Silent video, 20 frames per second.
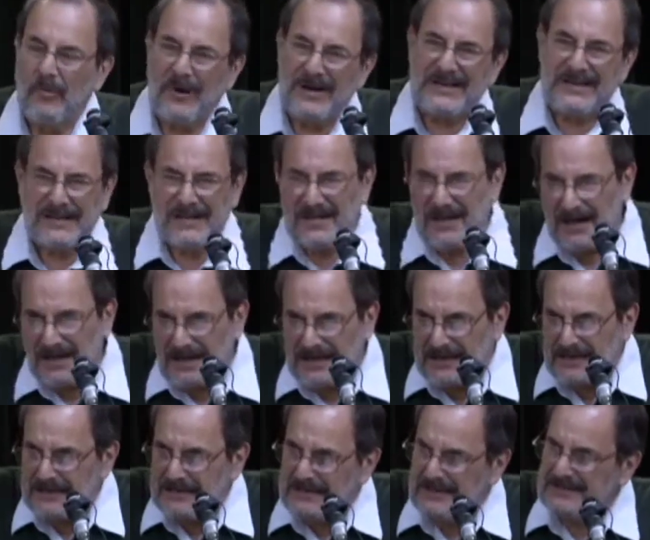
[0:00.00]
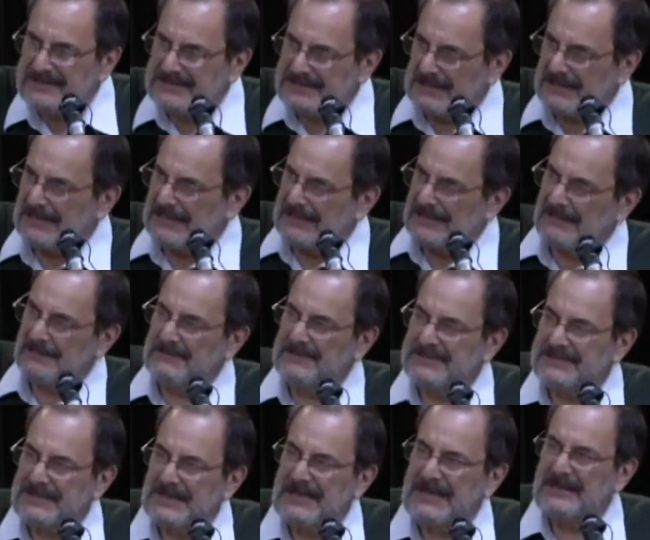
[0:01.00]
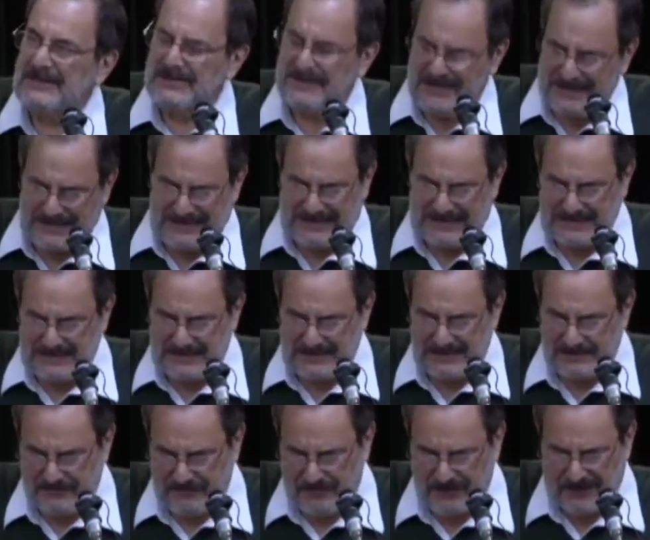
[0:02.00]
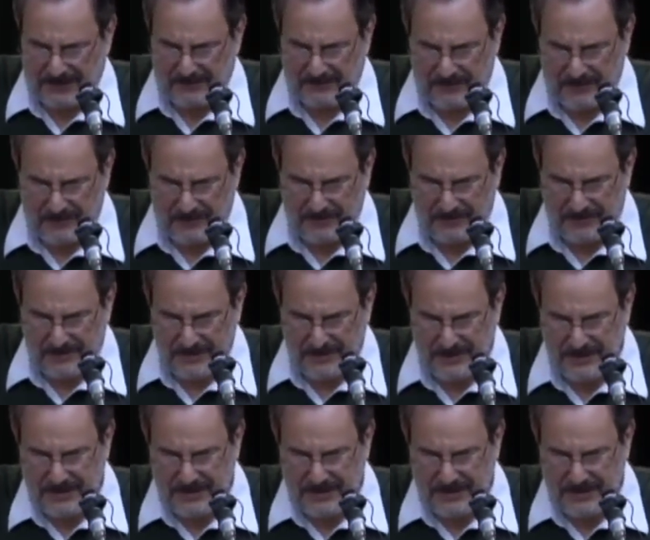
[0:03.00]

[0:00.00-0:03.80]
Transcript: What kind of times are these, Brecht wrote,